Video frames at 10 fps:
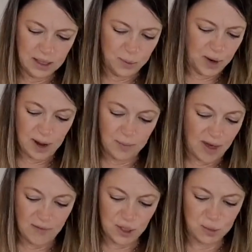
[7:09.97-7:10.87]
bring up that
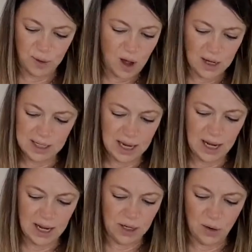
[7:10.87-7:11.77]
vegetable
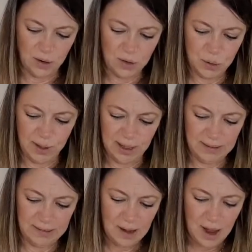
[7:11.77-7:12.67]
content in your
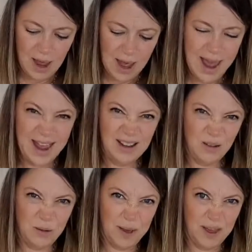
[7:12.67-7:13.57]
treats and to
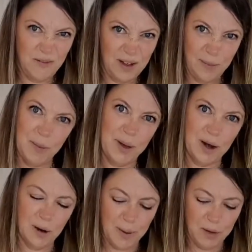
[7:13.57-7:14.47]
sort of make you feel a bit
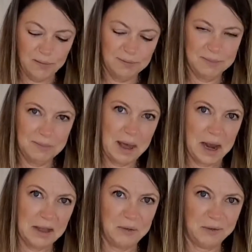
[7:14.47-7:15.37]
better about
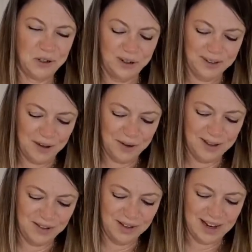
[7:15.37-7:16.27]
having those treats out
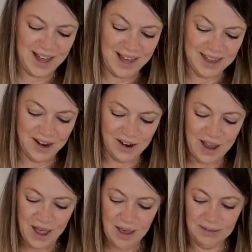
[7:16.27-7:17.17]
because they're a little healthier.
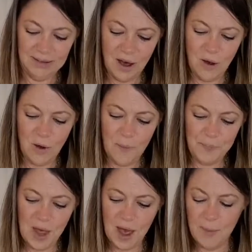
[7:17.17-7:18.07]
So
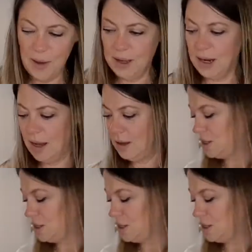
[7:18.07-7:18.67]
I'm going to